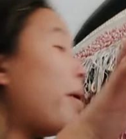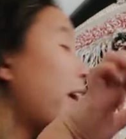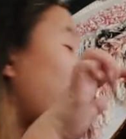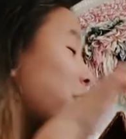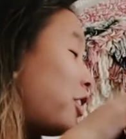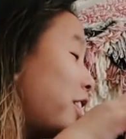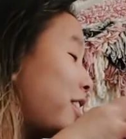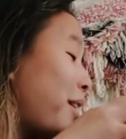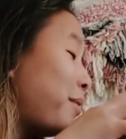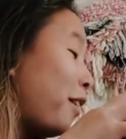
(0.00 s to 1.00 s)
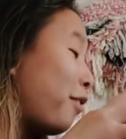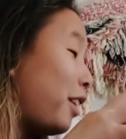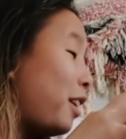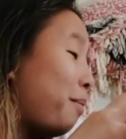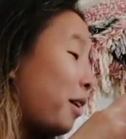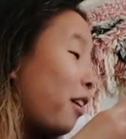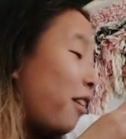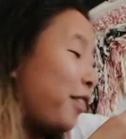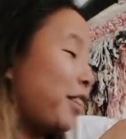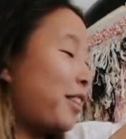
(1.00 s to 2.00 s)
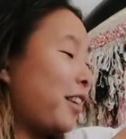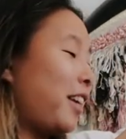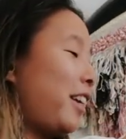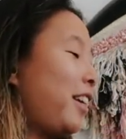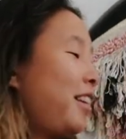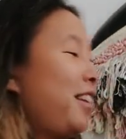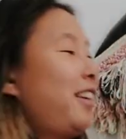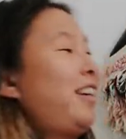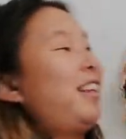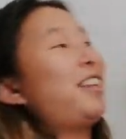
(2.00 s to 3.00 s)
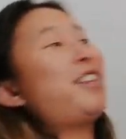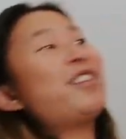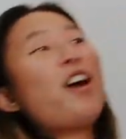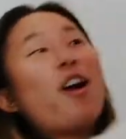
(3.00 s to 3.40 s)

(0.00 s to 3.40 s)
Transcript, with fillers: my gosh, this I'm definitely keeping, obviously. This is the